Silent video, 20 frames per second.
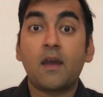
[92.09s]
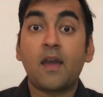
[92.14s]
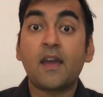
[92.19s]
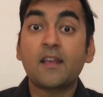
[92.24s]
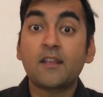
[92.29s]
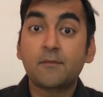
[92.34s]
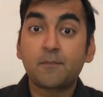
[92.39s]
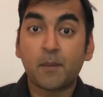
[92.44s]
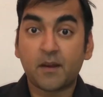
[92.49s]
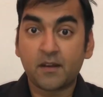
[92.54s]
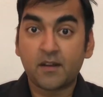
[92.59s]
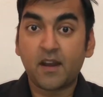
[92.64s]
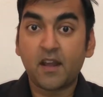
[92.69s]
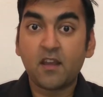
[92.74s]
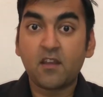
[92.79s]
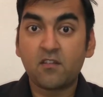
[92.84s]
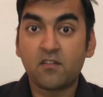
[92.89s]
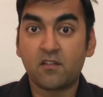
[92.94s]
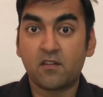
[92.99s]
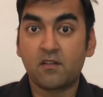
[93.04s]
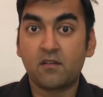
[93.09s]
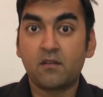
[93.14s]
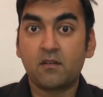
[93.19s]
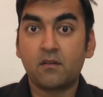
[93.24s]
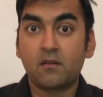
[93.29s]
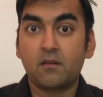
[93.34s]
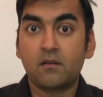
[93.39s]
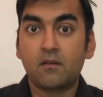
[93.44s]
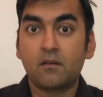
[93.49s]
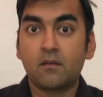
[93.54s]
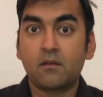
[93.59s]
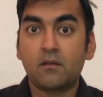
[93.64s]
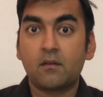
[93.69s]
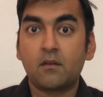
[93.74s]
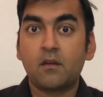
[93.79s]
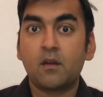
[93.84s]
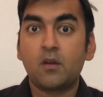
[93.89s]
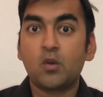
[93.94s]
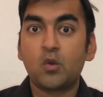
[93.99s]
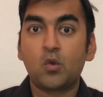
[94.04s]
Expectation
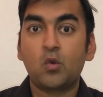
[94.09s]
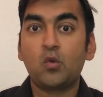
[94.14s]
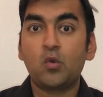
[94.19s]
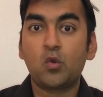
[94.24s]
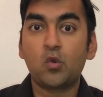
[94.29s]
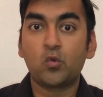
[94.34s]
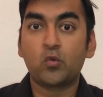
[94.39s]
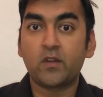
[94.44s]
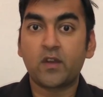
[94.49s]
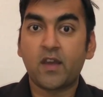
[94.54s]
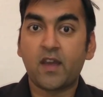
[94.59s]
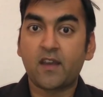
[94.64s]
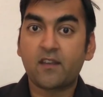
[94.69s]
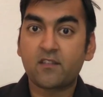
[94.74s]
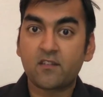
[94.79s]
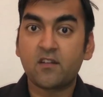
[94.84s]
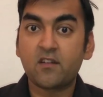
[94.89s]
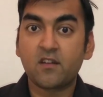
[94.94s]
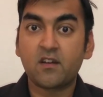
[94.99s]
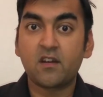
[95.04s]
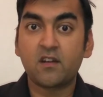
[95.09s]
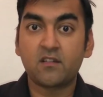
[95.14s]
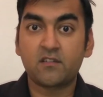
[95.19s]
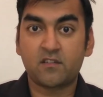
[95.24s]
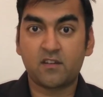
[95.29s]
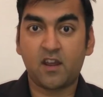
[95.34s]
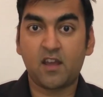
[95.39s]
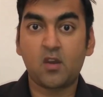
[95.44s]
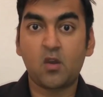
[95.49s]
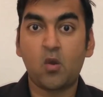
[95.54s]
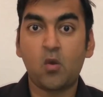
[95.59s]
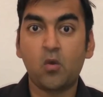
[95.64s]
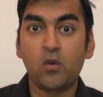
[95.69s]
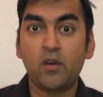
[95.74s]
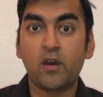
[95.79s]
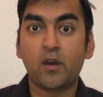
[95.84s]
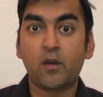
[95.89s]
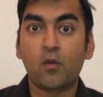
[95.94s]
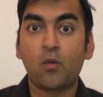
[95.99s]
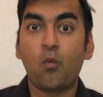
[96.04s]
to the external
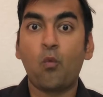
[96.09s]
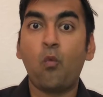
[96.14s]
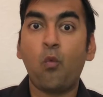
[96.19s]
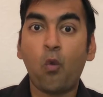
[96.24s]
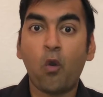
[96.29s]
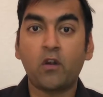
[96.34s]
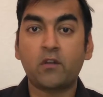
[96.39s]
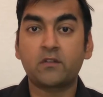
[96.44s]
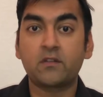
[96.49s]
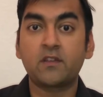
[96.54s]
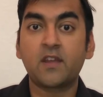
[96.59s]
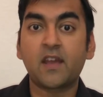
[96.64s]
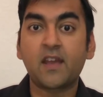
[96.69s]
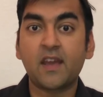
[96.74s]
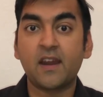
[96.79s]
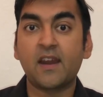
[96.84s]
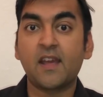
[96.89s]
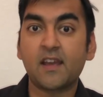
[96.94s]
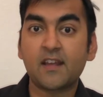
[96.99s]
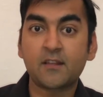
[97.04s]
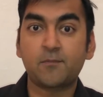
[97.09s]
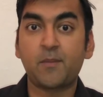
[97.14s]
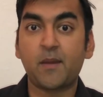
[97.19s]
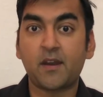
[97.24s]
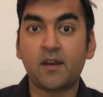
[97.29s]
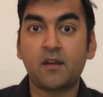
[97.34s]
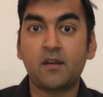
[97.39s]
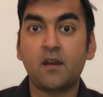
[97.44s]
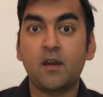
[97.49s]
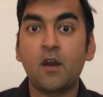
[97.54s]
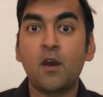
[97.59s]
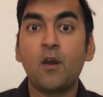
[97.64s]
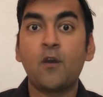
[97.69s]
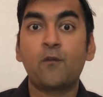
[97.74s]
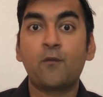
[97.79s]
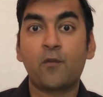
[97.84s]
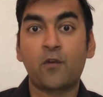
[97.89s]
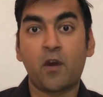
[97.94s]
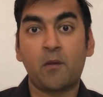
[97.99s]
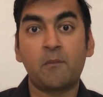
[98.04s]
stakeholder what they can expect
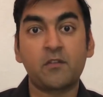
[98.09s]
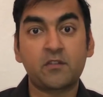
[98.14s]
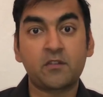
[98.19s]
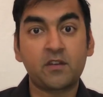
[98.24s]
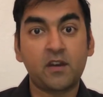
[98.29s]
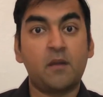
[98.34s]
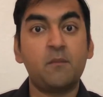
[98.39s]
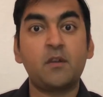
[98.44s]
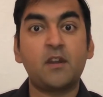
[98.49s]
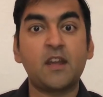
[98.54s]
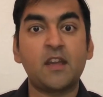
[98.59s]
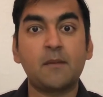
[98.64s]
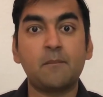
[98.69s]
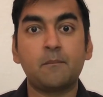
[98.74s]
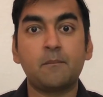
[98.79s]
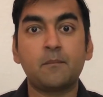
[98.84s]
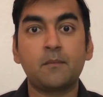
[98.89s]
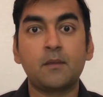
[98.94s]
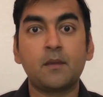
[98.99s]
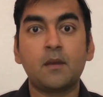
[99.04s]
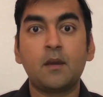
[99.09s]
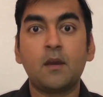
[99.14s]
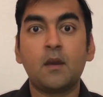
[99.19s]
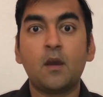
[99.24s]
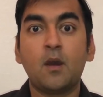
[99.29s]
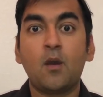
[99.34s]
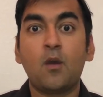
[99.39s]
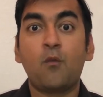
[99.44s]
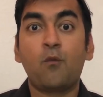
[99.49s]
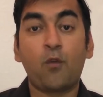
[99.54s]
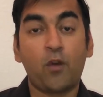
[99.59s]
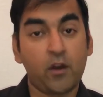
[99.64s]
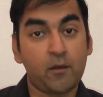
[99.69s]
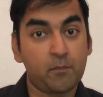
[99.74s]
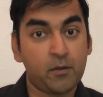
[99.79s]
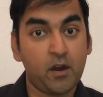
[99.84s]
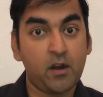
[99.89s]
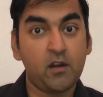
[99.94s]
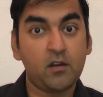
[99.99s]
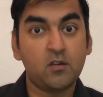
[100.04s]
from a Scrum team. For a
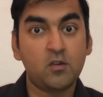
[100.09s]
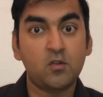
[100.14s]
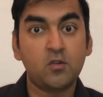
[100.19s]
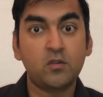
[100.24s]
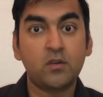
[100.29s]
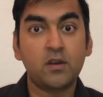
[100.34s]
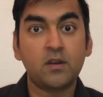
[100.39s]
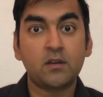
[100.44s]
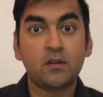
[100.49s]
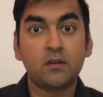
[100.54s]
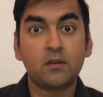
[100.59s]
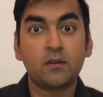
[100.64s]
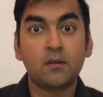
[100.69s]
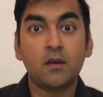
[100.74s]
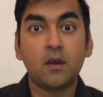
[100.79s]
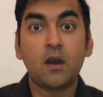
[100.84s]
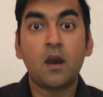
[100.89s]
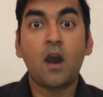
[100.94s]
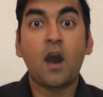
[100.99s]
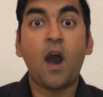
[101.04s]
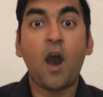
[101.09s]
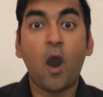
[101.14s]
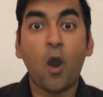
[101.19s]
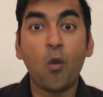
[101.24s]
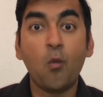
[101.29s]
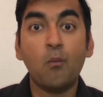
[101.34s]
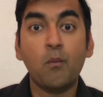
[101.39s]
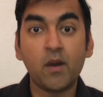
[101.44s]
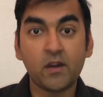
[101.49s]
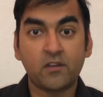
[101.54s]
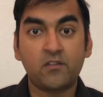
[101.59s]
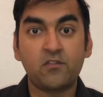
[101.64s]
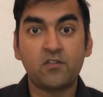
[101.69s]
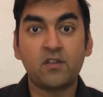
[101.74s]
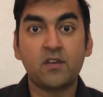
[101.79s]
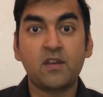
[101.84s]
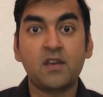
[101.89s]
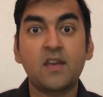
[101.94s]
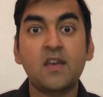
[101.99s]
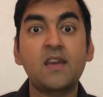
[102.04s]
product owner, how much
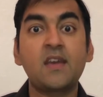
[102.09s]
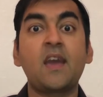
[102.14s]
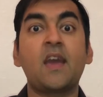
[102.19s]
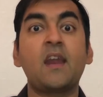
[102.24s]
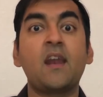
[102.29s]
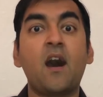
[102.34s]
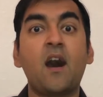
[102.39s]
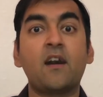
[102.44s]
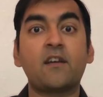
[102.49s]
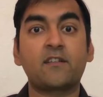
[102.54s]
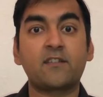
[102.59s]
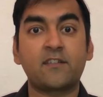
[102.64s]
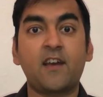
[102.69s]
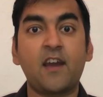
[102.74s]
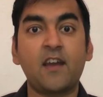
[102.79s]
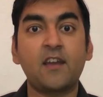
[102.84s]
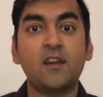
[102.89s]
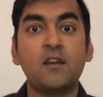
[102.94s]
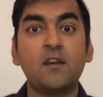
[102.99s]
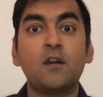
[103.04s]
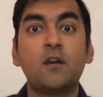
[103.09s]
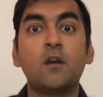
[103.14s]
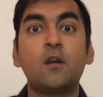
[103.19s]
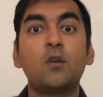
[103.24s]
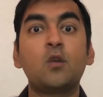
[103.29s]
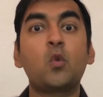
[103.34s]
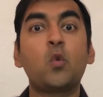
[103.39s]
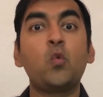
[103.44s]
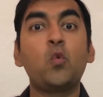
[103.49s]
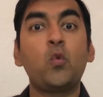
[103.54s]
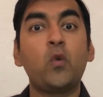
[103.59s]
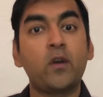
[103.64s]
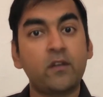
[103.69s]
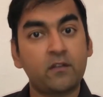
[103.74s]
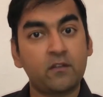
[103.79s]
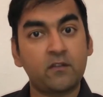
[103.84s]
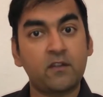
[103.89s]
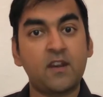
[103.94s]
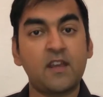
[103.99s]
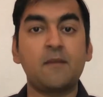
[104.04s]
he can assign to
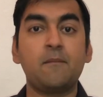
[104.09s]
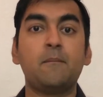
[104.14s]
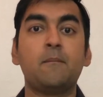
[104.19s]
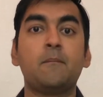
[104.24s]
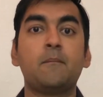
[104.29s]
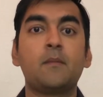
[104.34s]
his team.